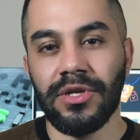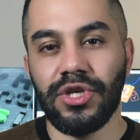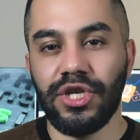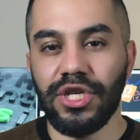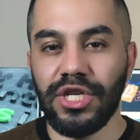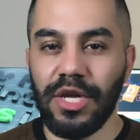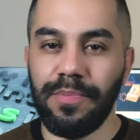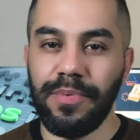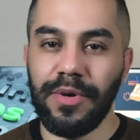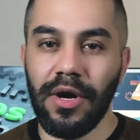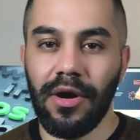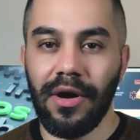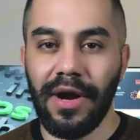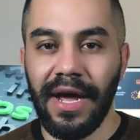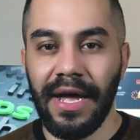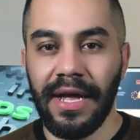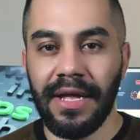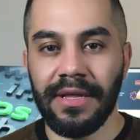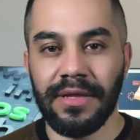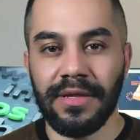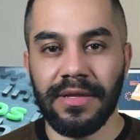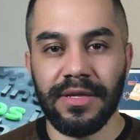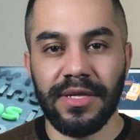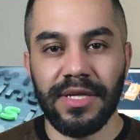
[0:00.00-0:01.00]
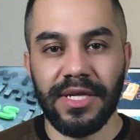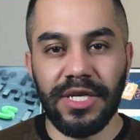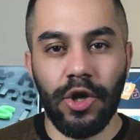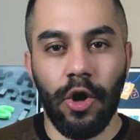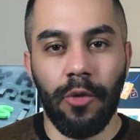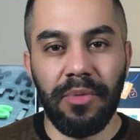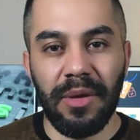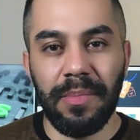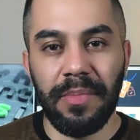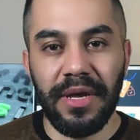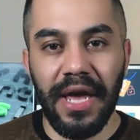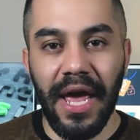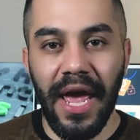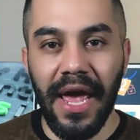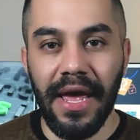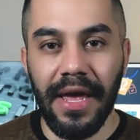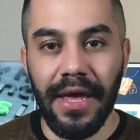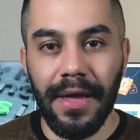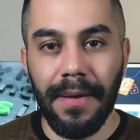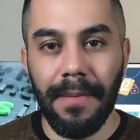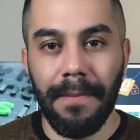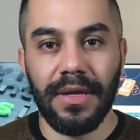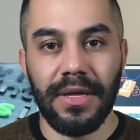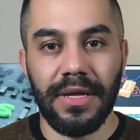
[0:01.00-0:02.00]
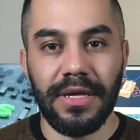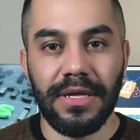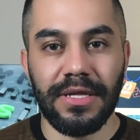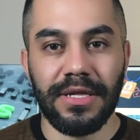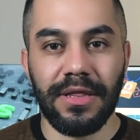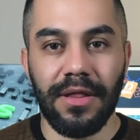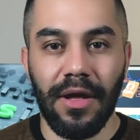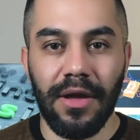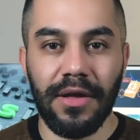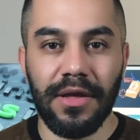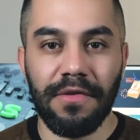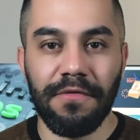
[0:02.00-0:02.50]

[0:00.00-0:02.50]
GDPR and COPPA is like